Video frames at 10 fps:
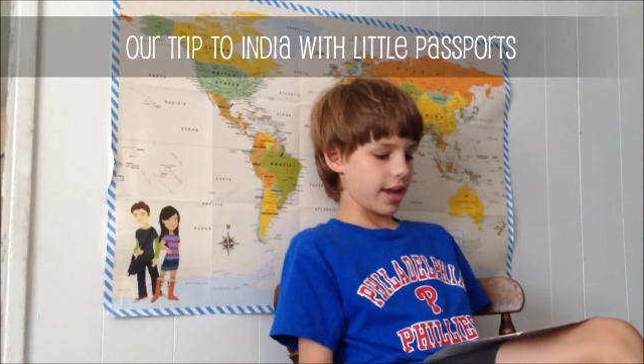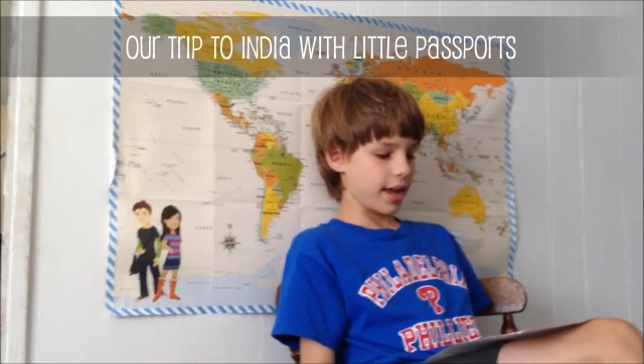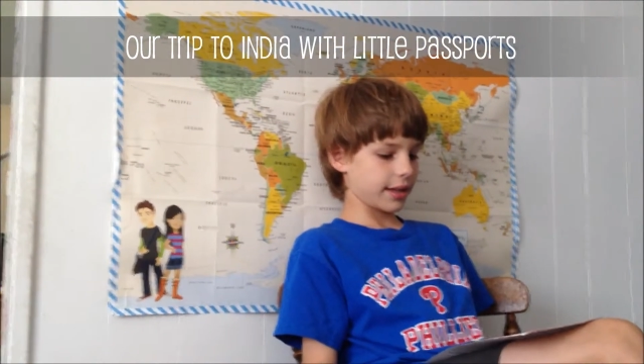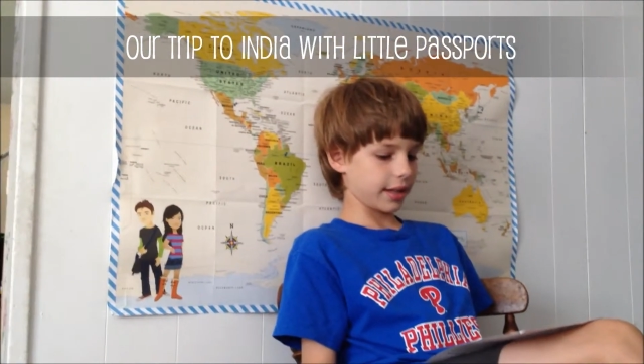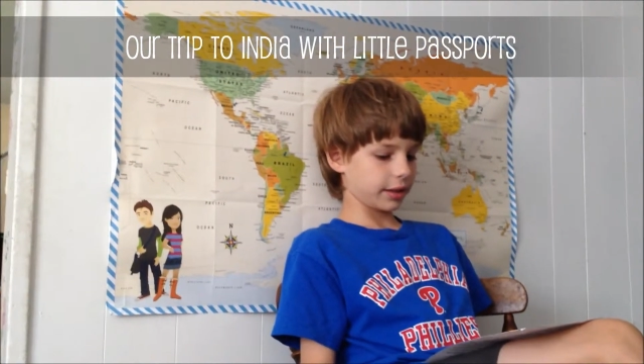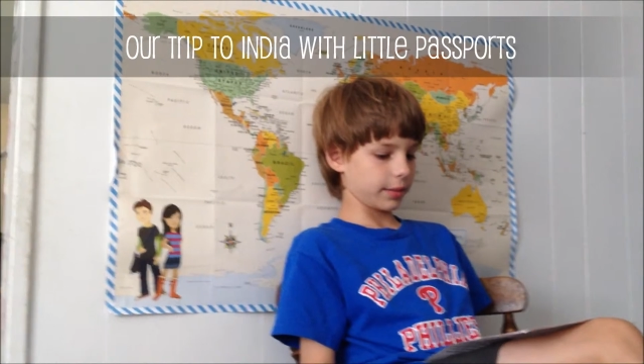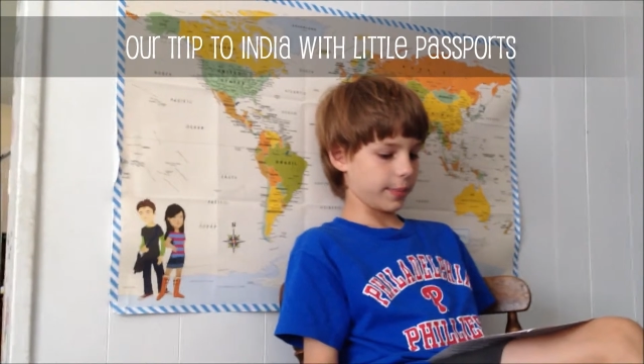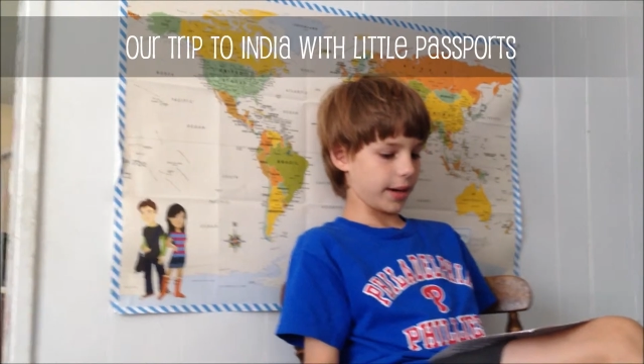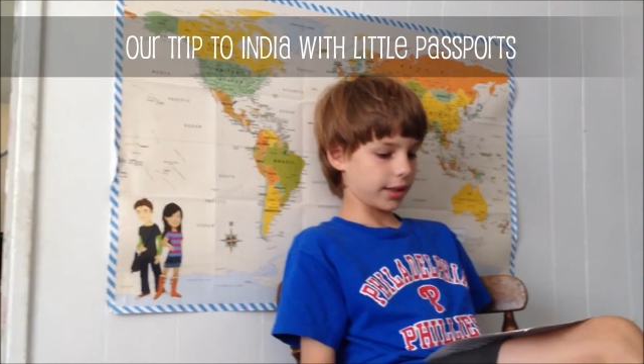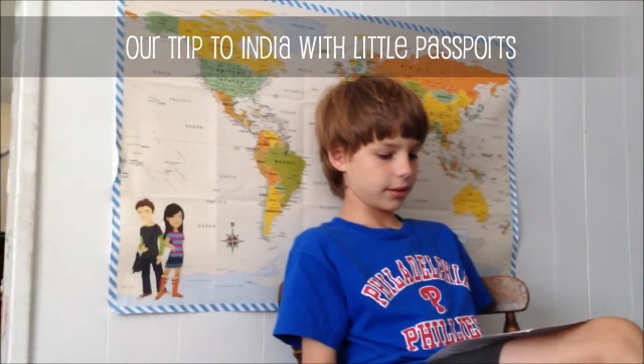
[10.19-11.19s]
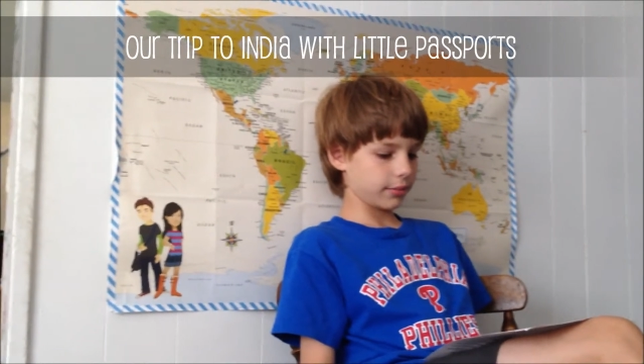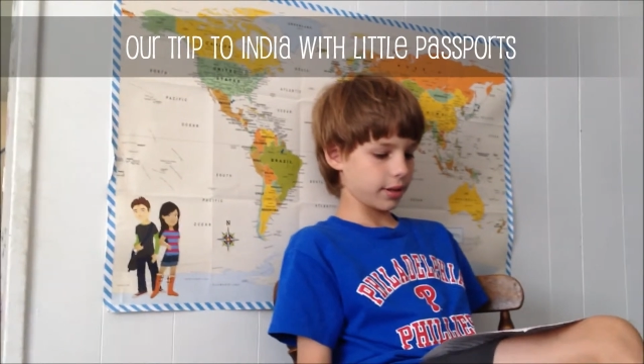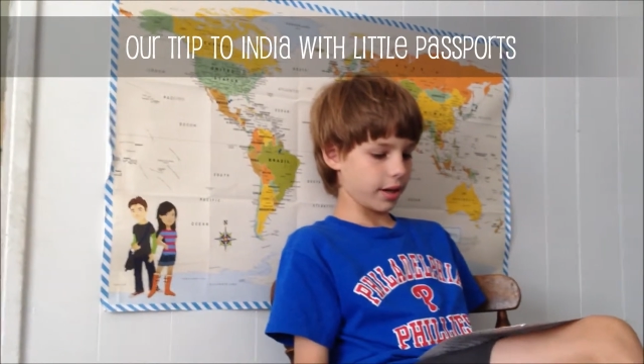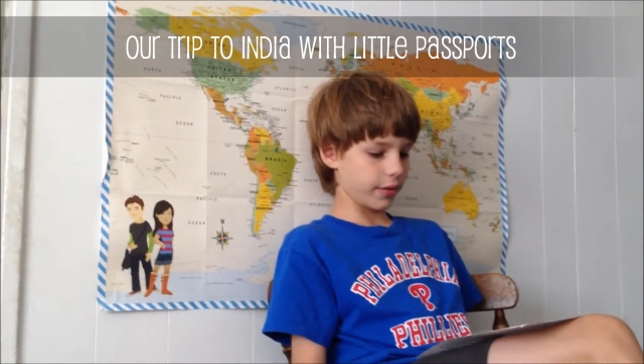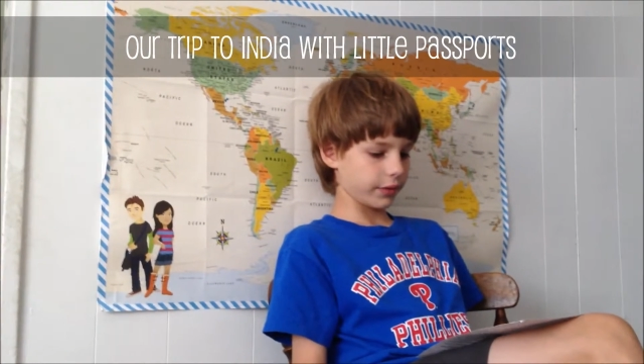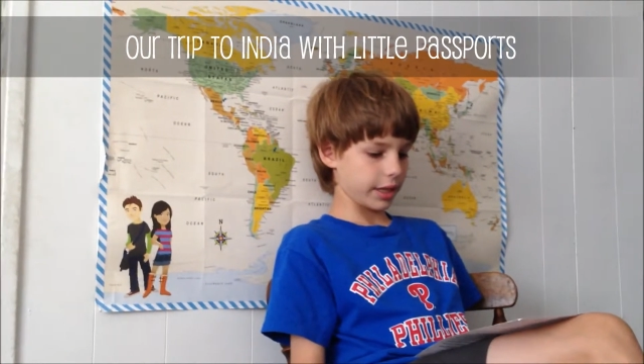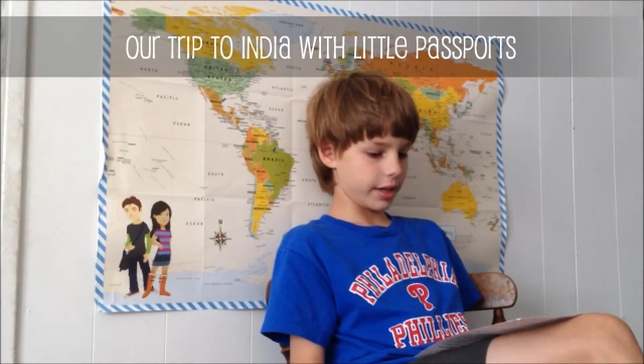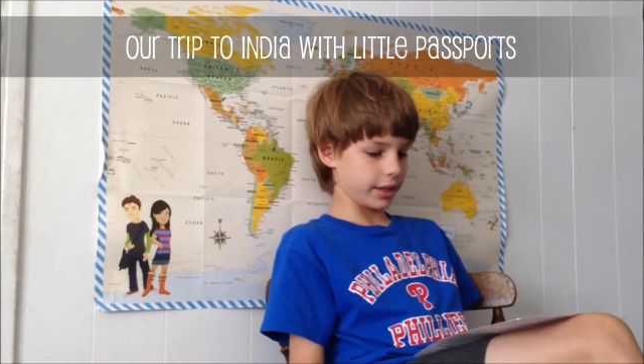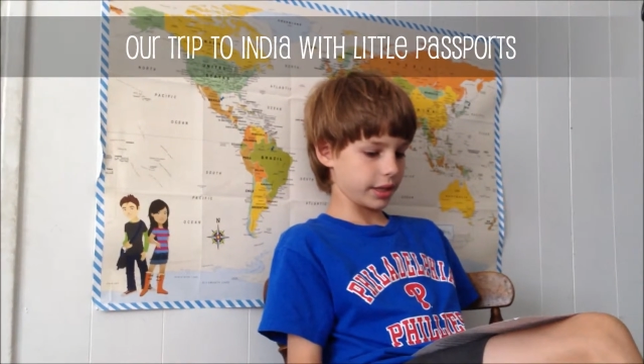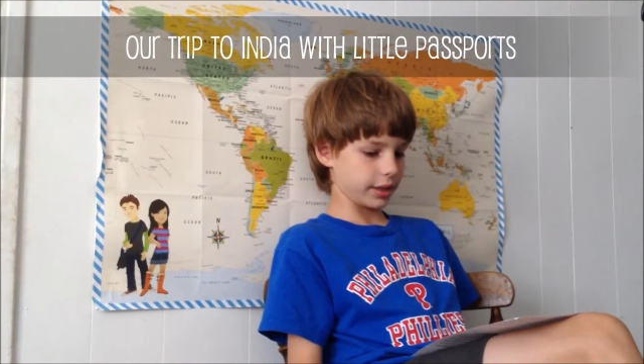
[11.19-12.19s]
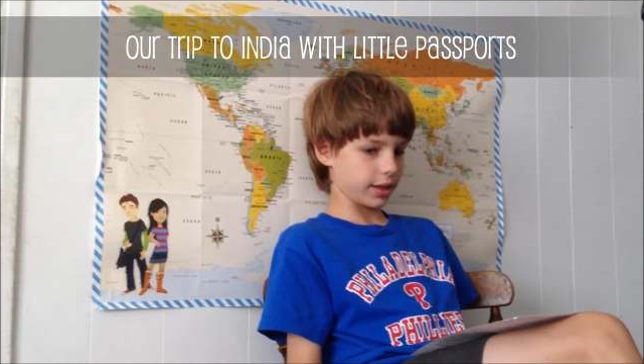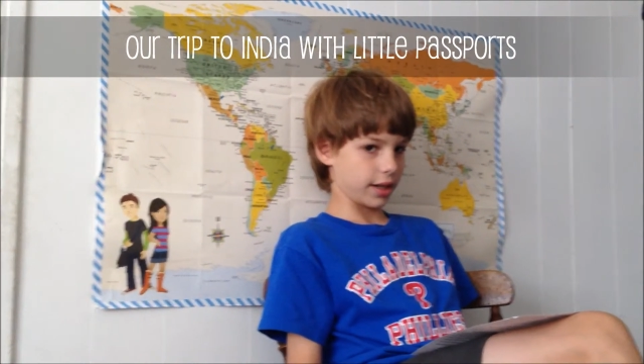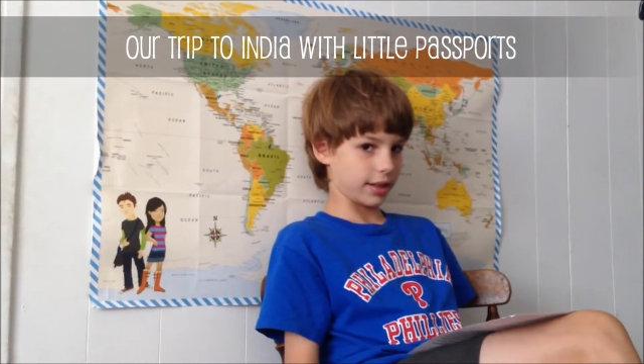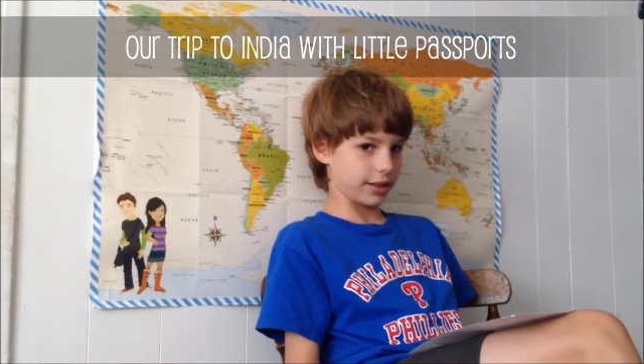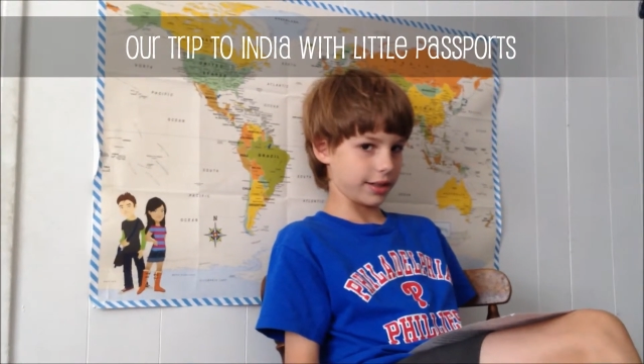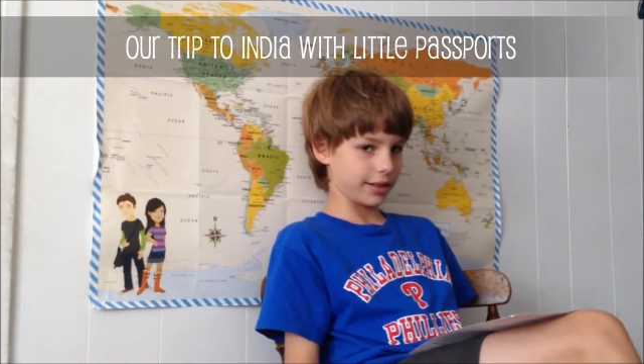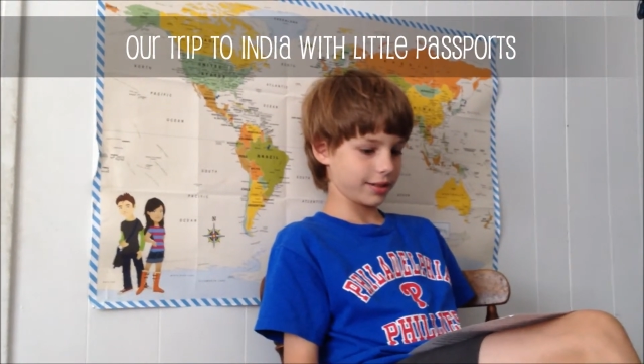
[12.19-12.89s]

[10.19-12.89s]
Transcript: It's at the bottom of the Asian continent.